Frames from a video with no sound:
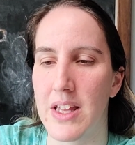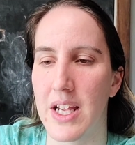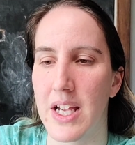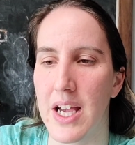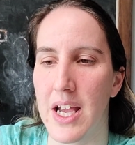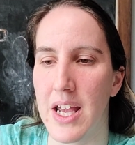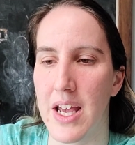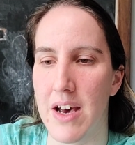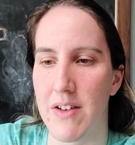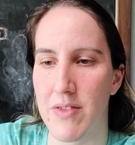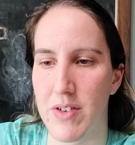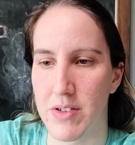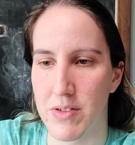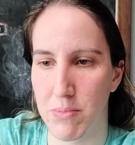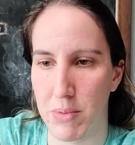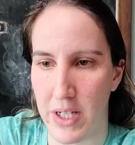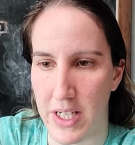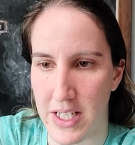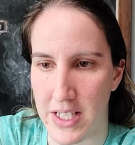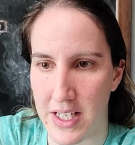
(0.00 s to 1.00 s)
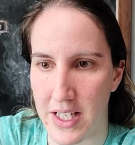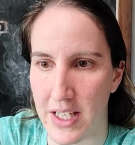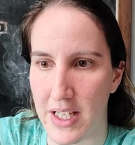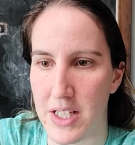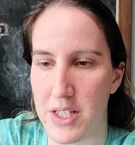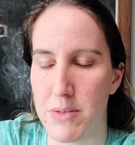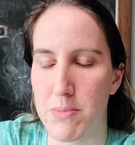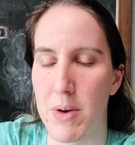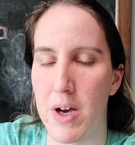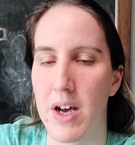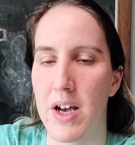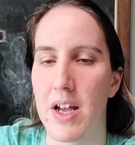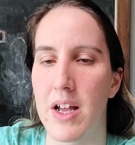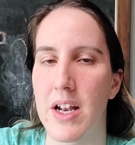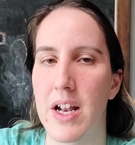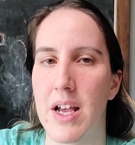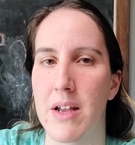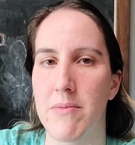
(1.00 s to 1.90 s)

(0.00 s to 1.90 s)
Like I have our plane ticket spot.